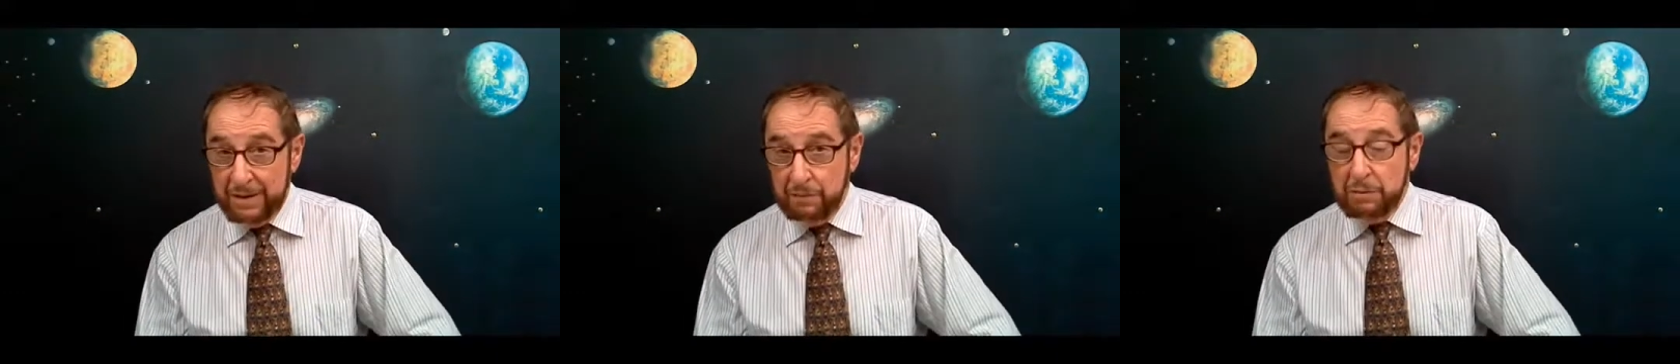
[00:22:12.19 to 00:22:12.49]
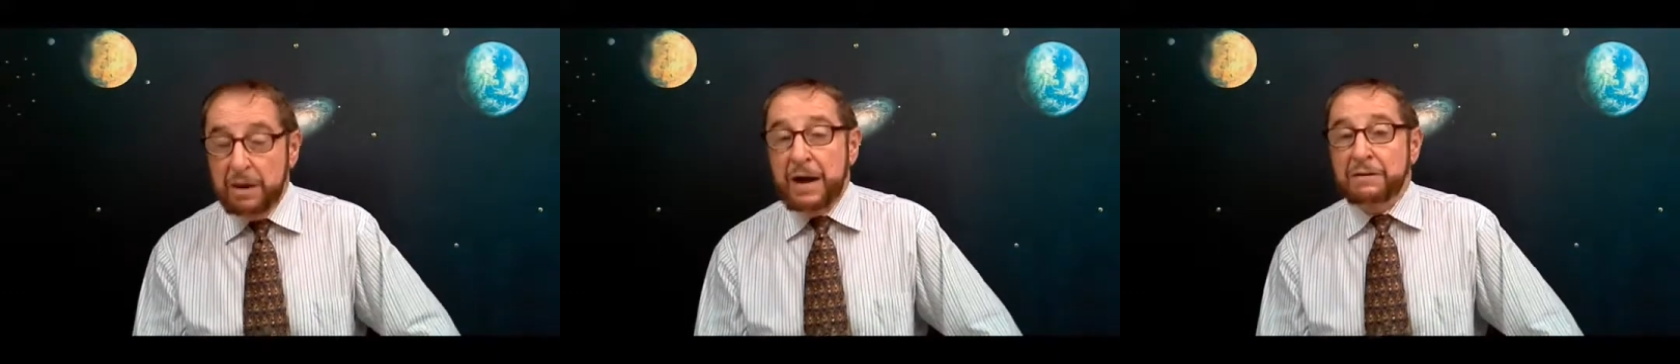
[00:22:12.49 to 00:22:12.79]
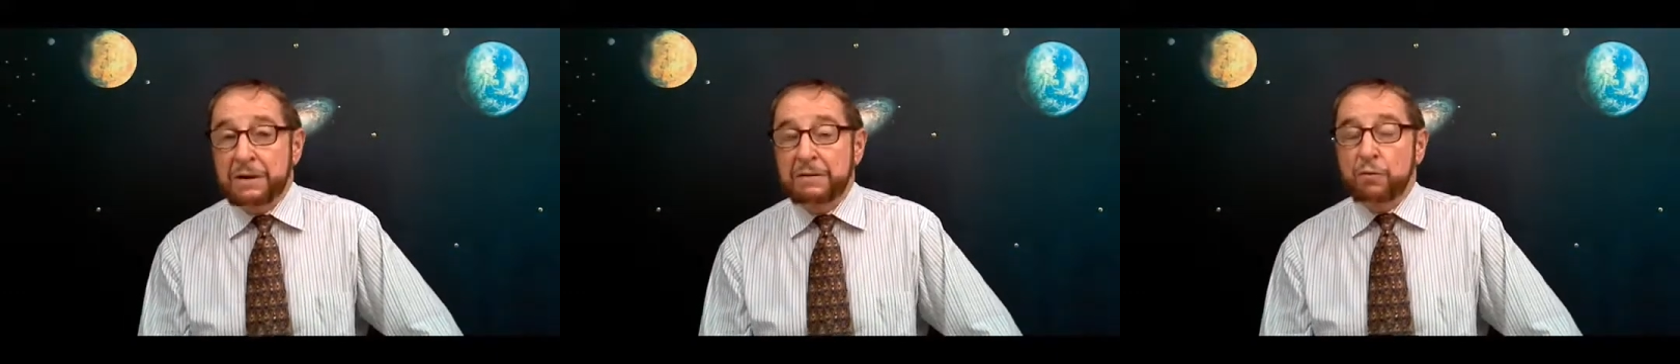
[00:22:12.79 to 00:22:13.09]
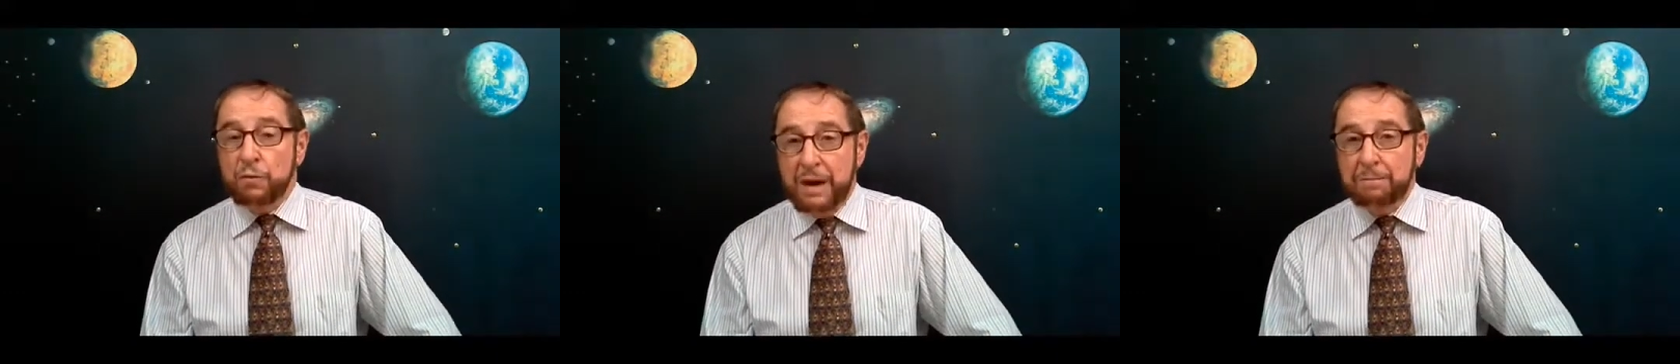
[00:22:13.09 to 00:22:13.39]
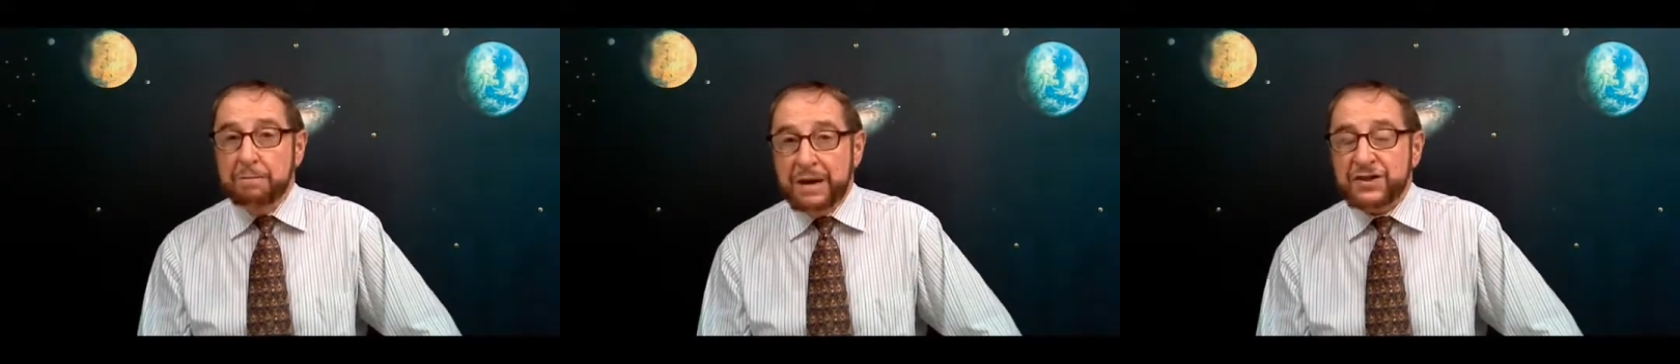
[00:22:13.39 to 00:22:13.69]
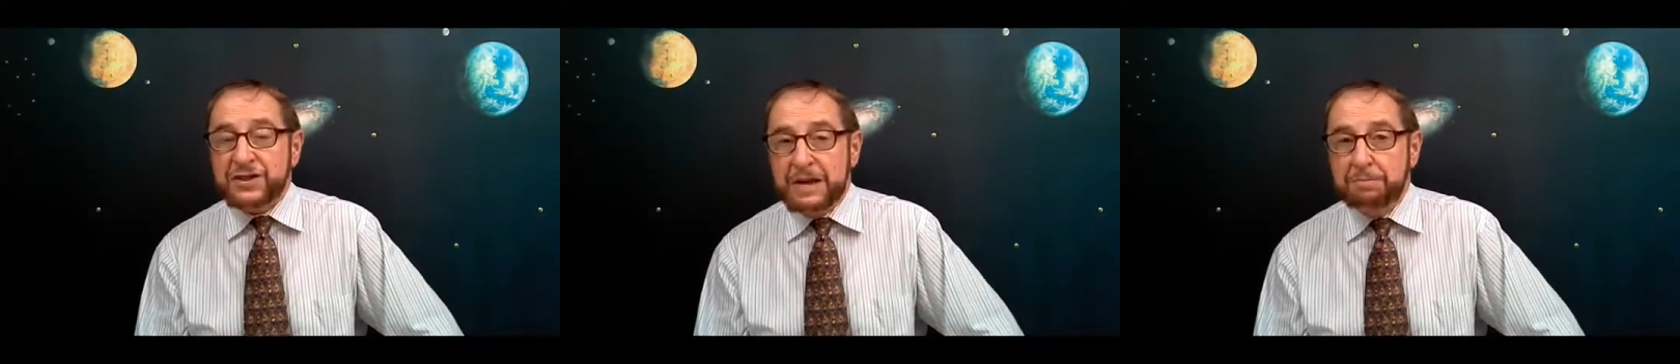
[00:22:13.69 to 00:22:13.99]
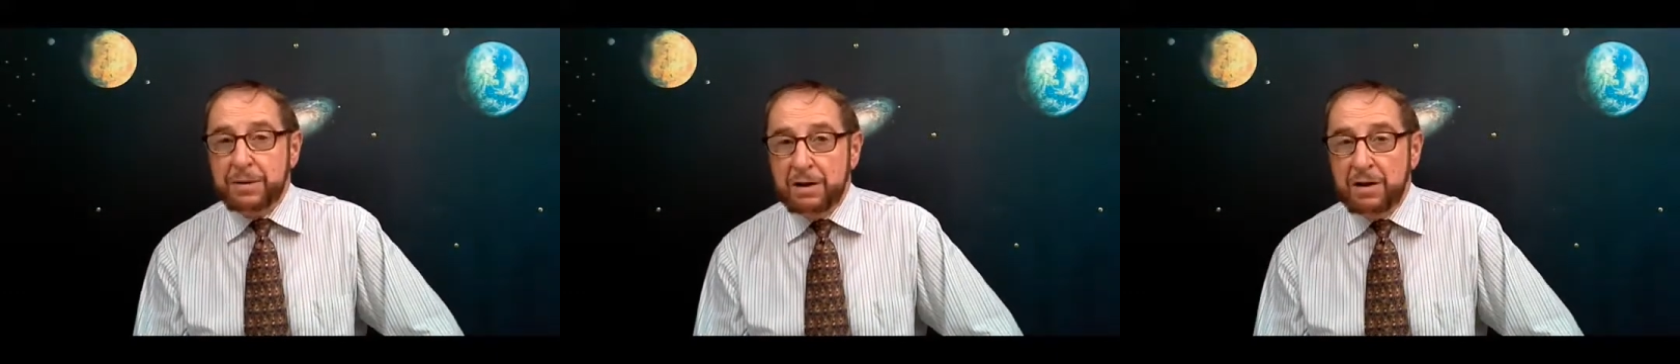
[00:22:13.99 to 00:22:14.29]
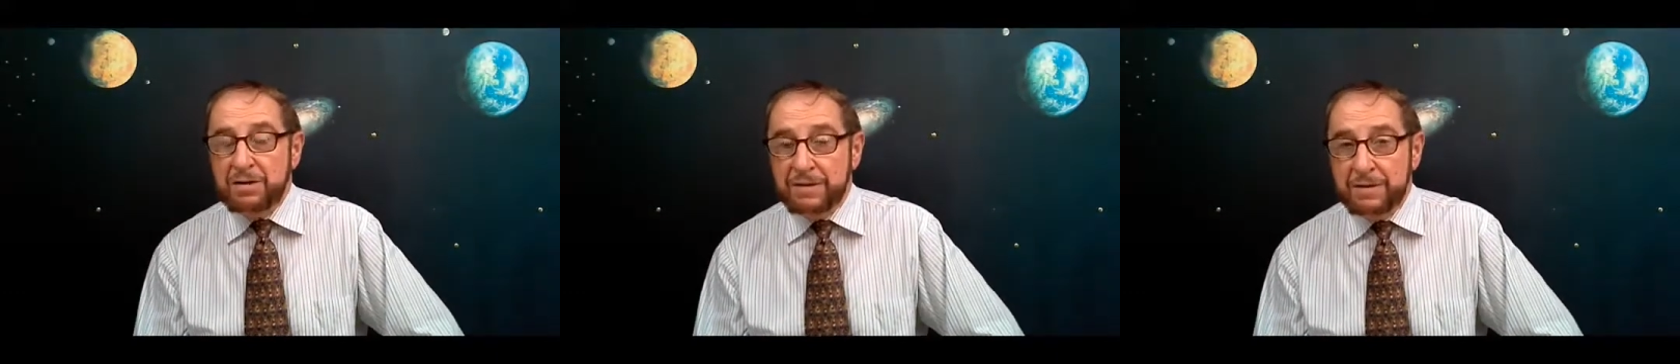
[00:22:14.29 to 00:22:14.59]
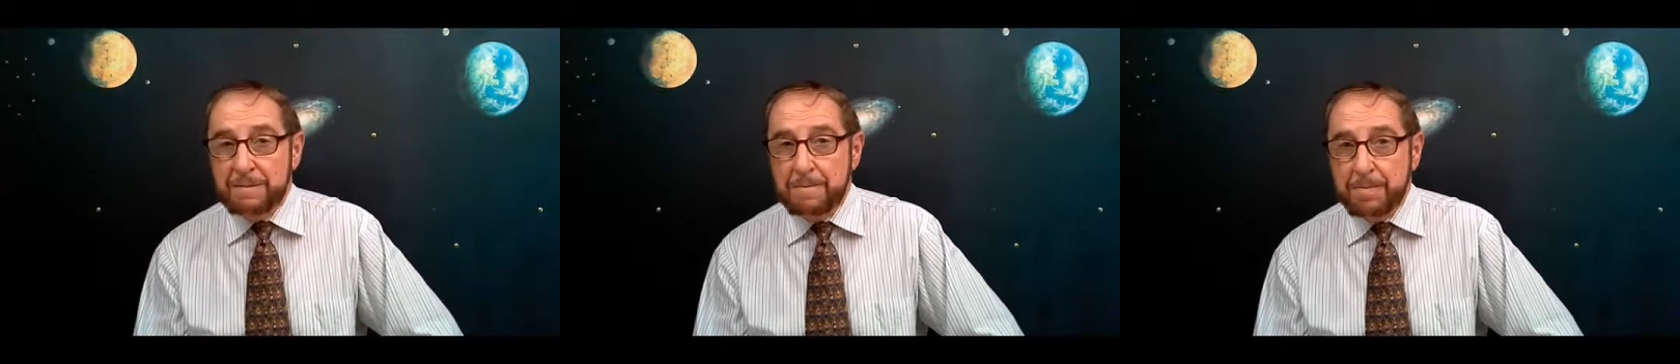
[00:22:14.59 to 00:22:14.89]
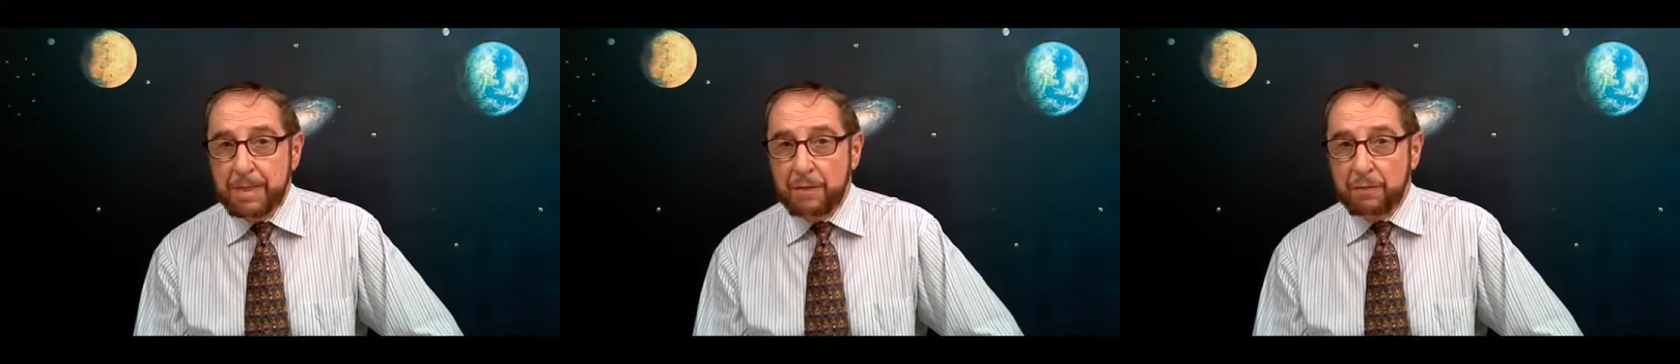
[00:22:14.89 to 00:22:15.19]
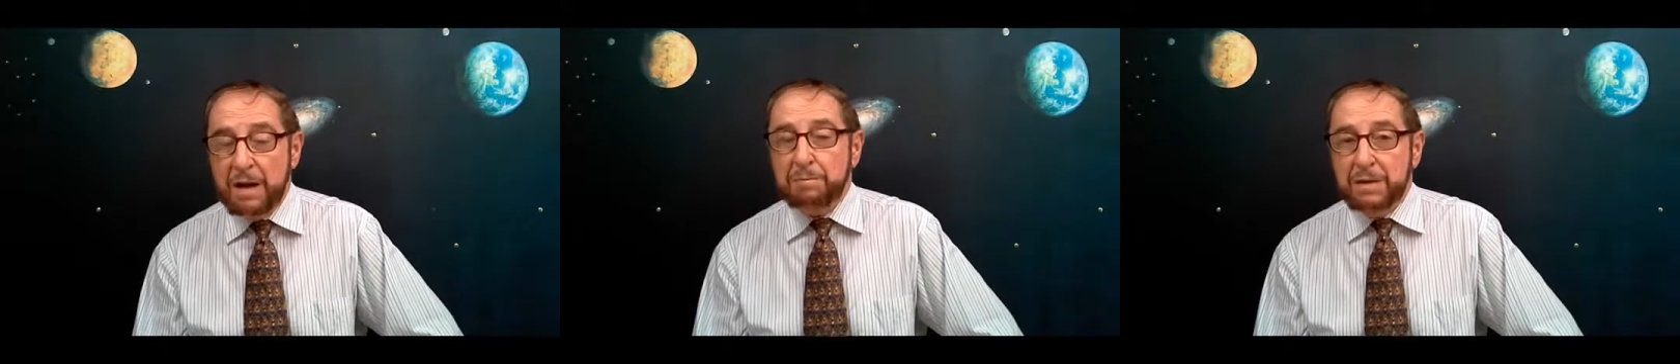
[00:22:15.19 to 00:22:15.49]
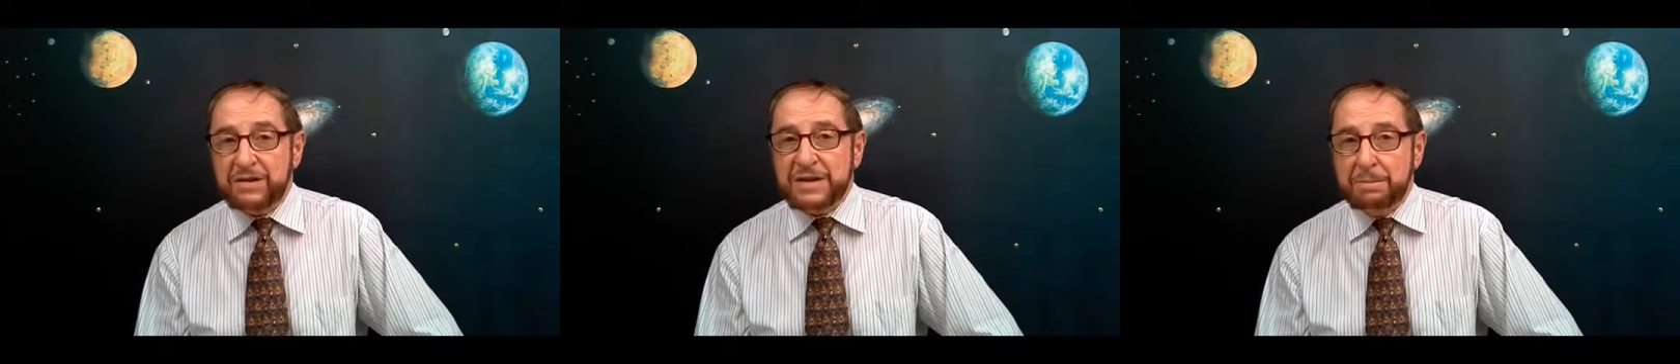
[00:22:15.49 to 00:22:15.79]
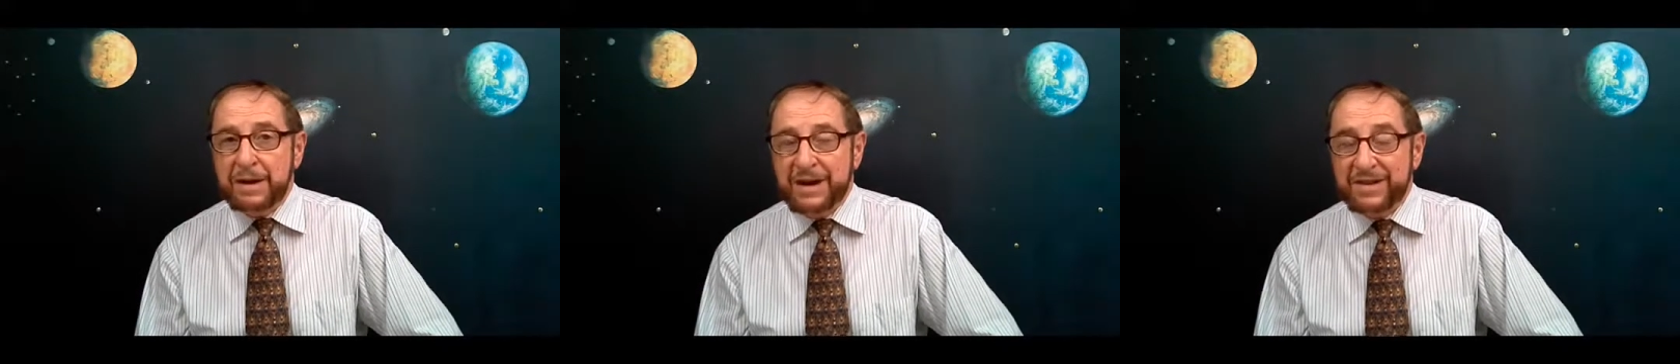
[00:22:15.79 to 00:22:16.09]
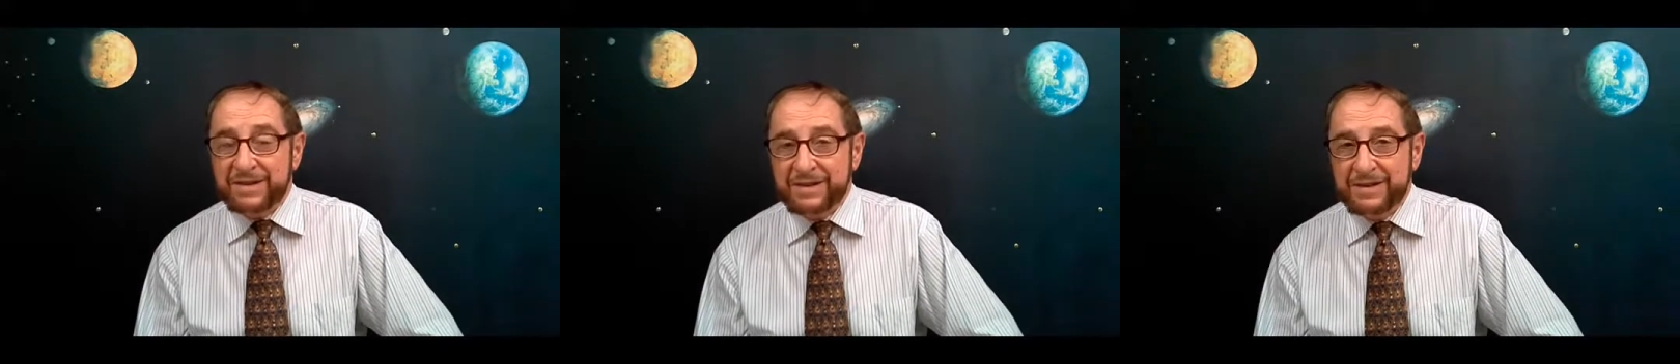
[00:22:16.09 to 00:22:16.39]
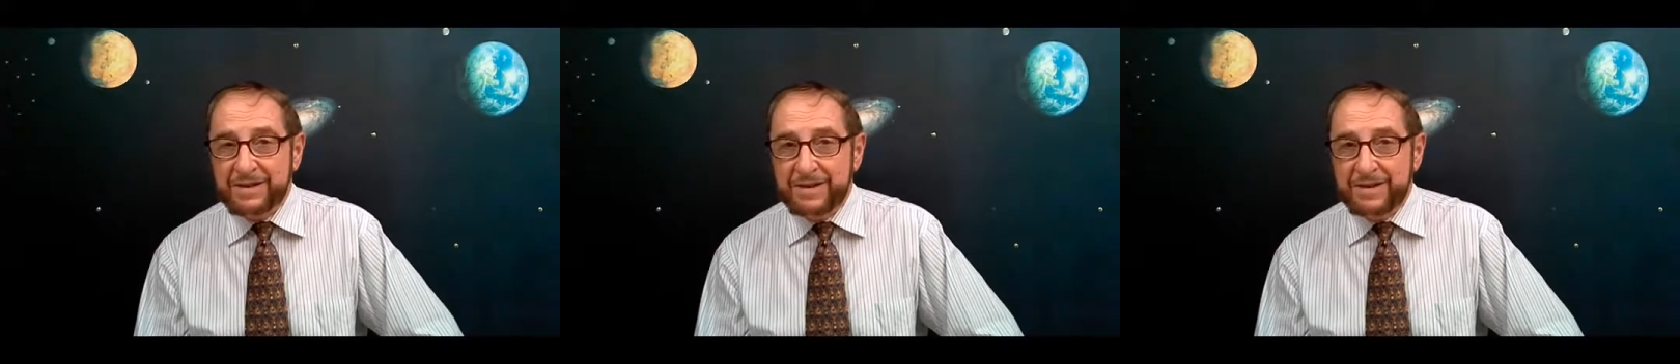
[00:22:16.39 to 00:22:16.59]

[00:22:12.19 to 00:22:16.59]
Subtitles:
we will have given one big step beyond, one big step ahead,